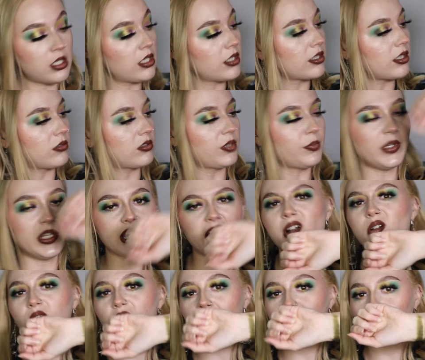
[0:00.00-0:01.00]
So to me, they
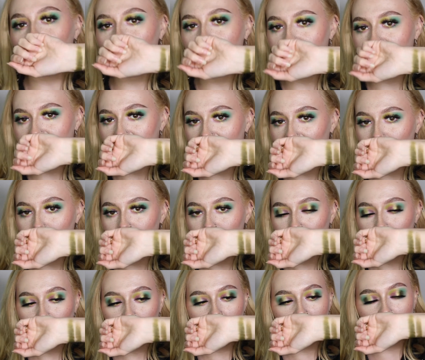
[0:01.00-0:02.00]
don't really look the same.
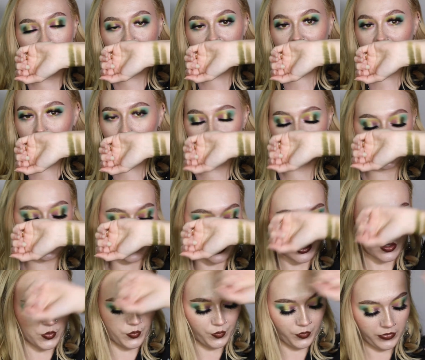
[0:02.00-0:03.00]
I mean, they do, but they
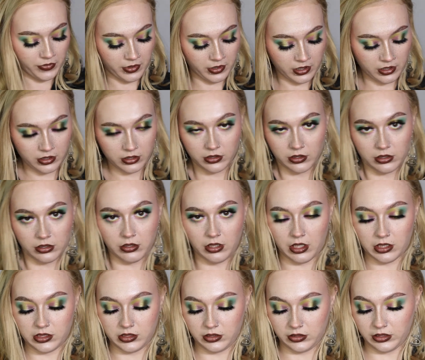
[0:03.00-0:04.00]
don't.
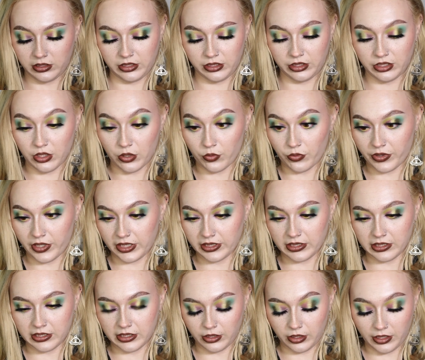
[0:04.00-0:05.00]
I don't think
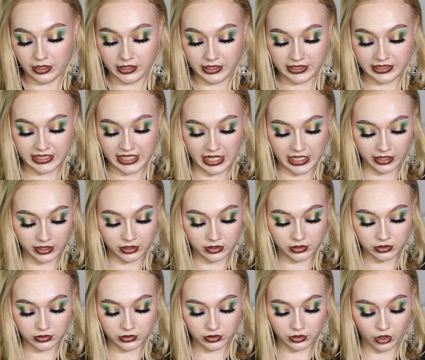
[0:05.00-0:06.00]
that they're an
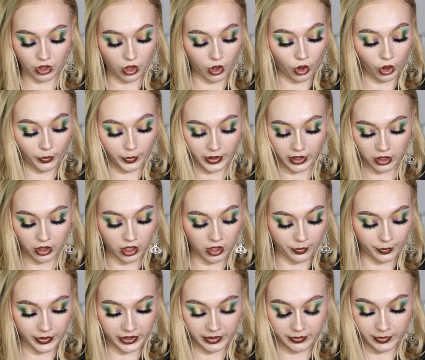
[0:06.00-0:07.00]
exact carbon
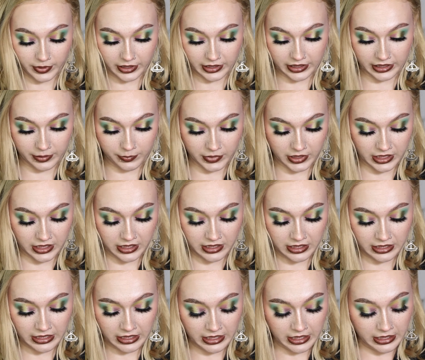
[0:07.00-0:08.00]
copy by any means.
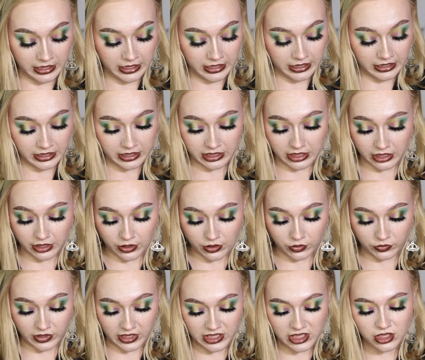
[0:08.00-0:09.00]
So
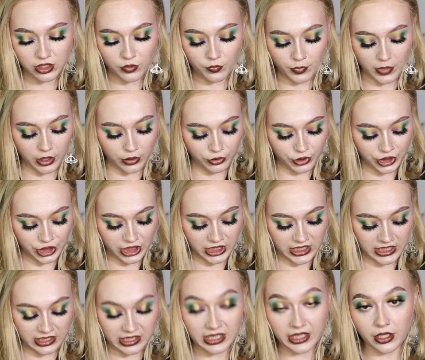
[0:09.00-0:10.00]
let's do
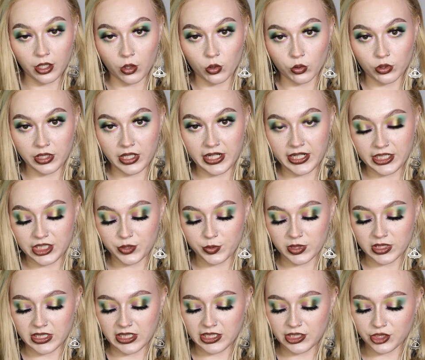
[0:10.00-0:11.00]
Mochi and then Golden Age
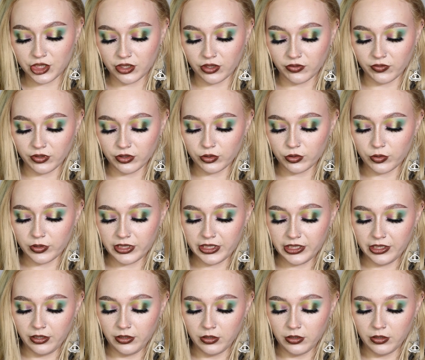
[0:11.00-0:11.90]
beside each other real quick.